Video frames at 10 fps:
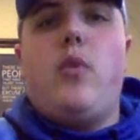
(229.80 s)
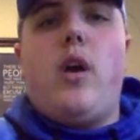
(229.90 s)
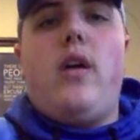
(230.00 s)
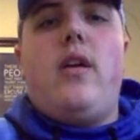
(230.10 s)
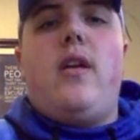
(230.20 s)

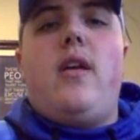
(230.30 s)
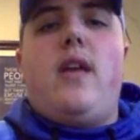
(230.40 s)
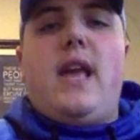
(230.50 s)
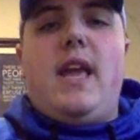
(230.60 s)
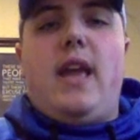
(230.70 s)
what
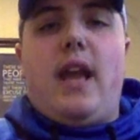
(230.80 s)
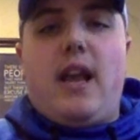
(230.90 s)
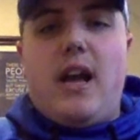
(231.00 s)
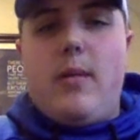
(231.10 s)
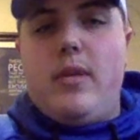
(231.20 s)
a
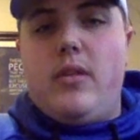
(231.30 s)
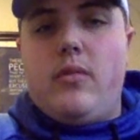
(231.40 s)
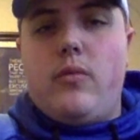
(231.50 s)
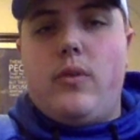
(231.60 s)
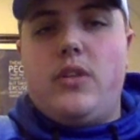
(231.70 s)

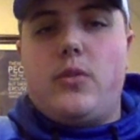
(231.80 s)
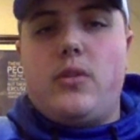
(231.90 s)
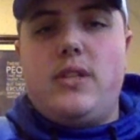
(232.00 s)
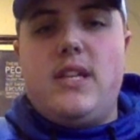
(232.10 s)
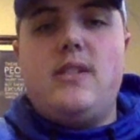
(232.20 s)
common
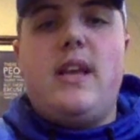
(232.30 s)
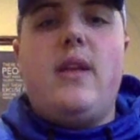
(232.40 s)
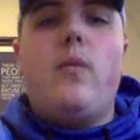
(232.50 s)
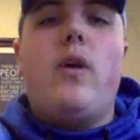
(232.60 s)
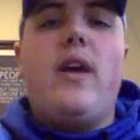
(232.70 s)
resource is
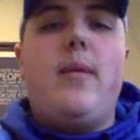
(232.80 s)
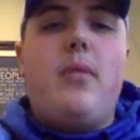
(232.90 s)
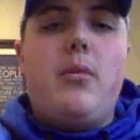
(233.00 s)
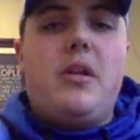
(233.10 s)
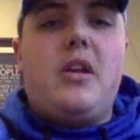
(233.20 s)
and what a
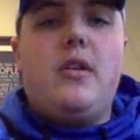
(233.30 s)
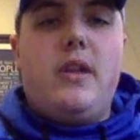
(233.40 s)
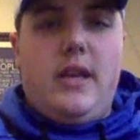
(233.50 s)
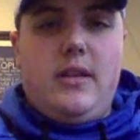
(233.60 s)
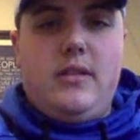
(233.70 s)
public
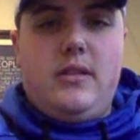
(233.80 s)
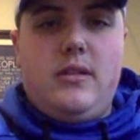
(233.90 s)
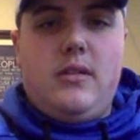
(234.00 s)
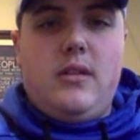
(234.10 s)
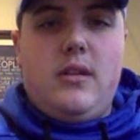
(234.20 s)
good is,
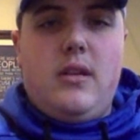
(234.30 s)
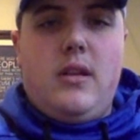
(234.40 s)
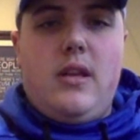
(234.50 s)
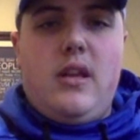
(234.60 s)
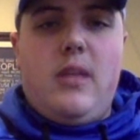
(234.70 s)

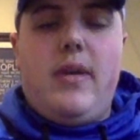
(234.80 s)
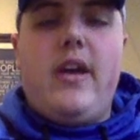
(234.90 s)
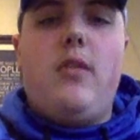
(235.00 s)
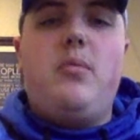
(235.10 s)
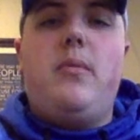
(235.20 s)
it might
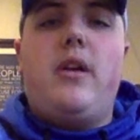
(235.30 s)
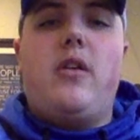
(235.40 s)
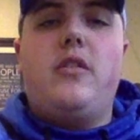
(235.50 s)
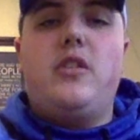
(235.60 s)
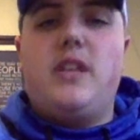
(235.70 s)
help you better
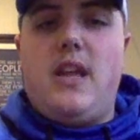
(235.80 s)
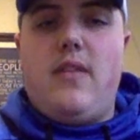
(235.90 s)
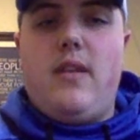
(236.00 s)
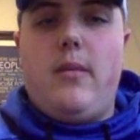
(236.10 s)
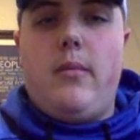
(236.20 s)

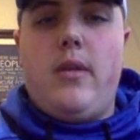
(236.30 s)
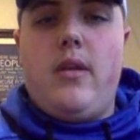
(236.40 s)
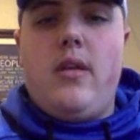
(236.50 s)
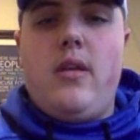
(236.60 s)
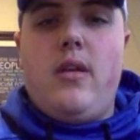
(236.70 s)
understand them.
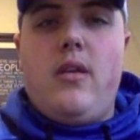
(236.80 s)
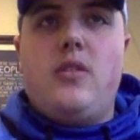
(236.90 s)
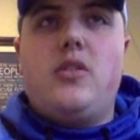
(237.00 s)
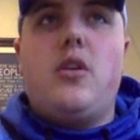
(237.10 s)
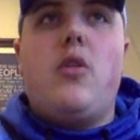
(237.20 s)

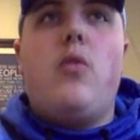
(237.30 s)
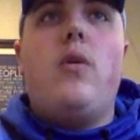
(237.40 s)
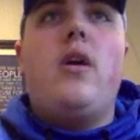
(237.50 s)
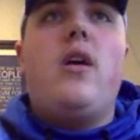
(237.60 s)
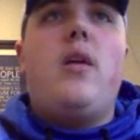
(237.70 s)
So
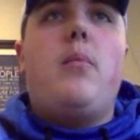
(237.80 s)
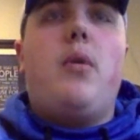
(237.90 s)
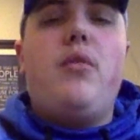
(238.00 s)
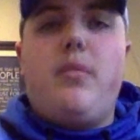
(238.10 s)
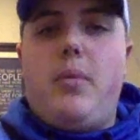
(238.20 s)

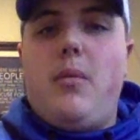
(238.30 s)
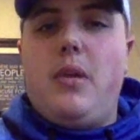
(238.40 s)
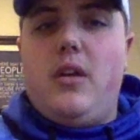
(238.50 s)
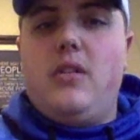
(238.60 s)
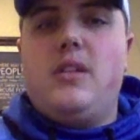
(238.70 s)
both
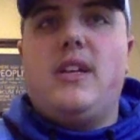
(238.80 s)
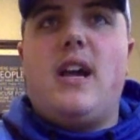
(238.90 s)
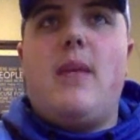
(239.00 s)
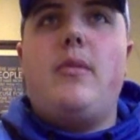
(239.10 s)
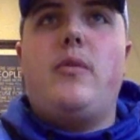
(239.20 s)
public goods and
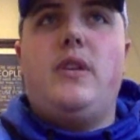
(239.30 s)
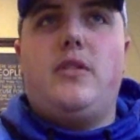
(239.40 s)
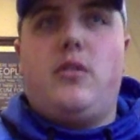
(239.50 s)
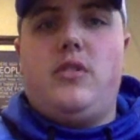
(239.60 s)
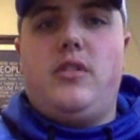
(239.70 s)
common
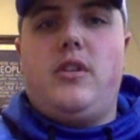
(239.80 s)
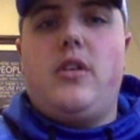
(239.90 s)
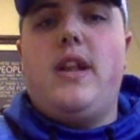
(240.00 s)
resources are